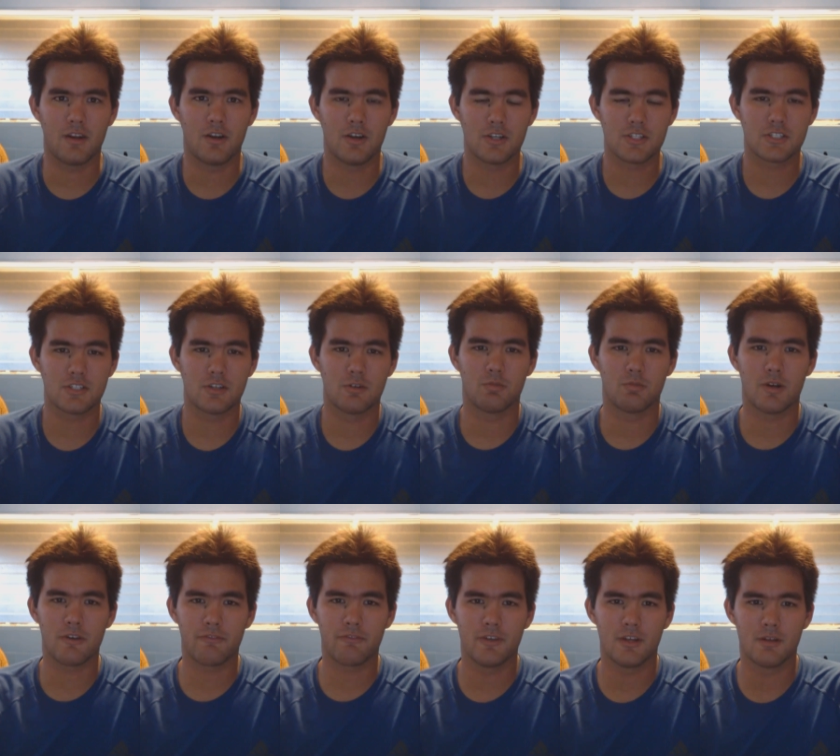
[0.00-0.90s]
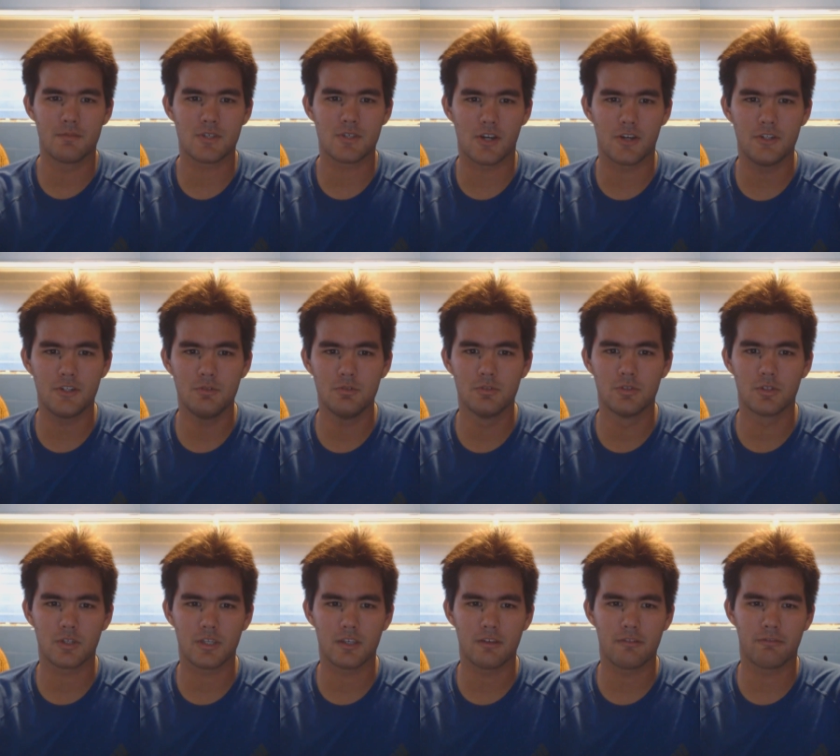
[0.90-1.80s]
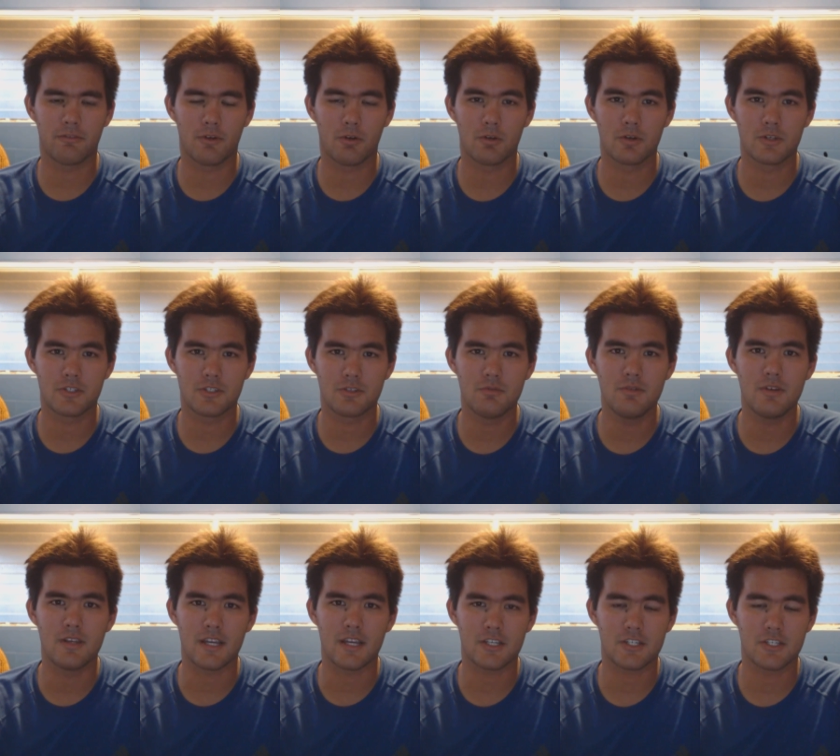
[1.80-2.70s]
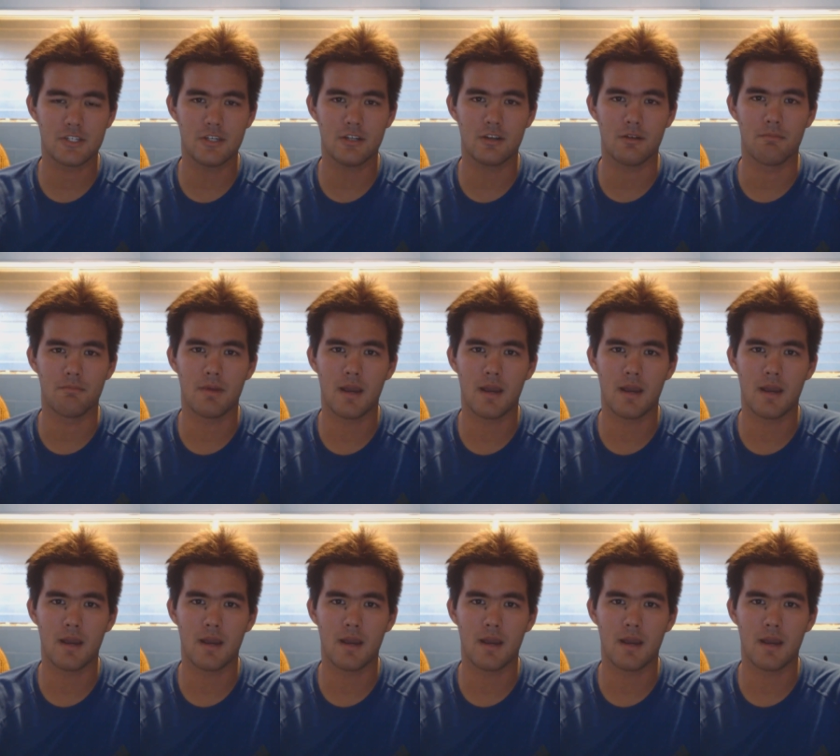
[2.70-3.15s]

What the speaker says: And also, what films are you looking forward to next year?